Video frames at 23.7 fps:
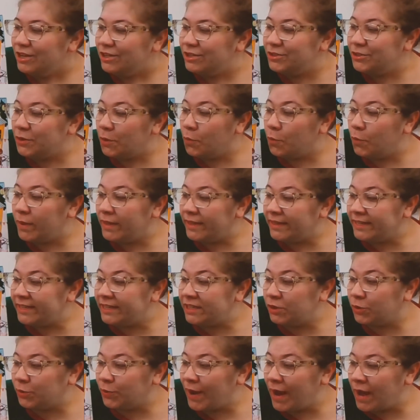So
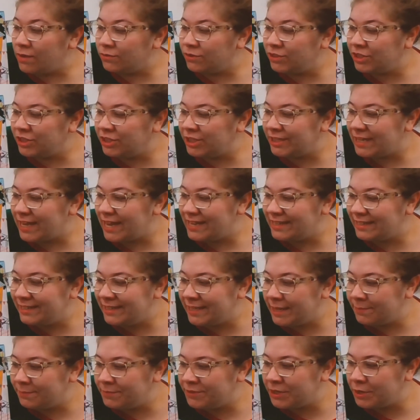Willie crouched and
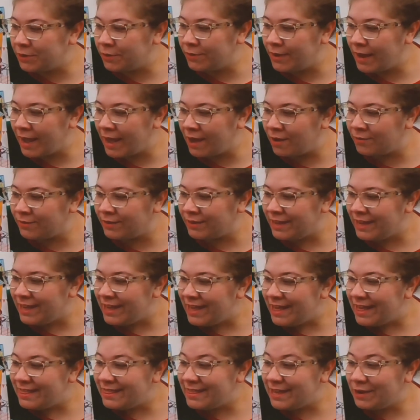tiptoed out,
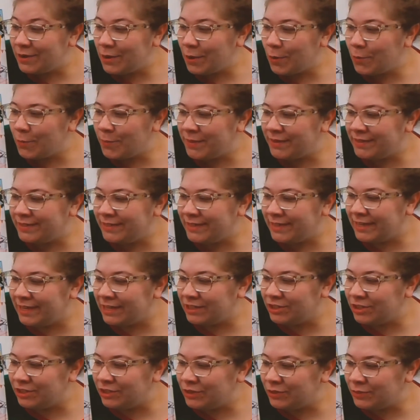then opened the
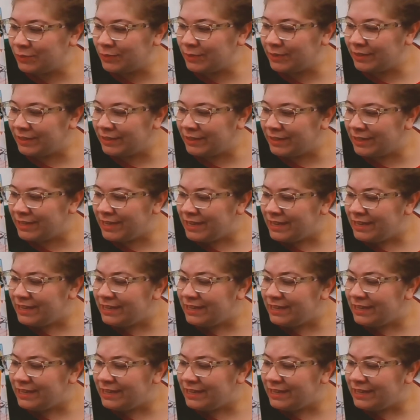kitchen door.